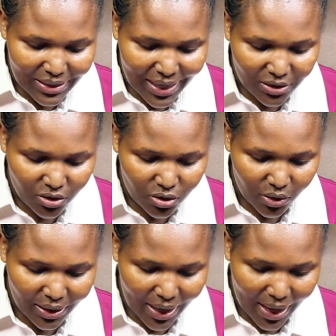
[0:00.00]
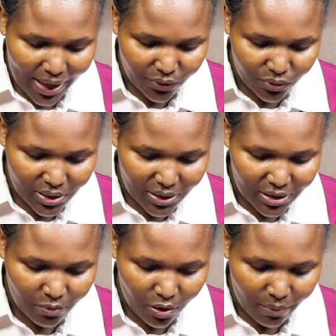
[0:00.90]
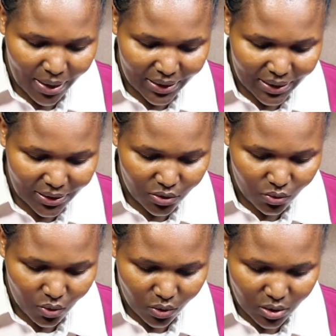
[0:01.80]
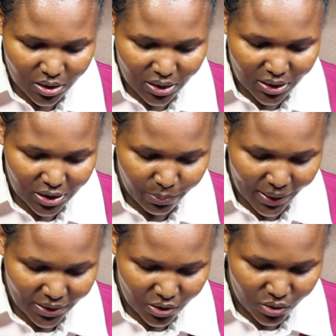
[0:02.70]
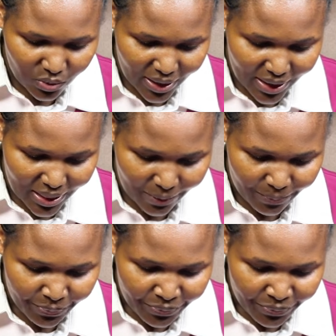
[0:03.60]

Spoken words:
charged toy car uses small magnets to hold its parts together.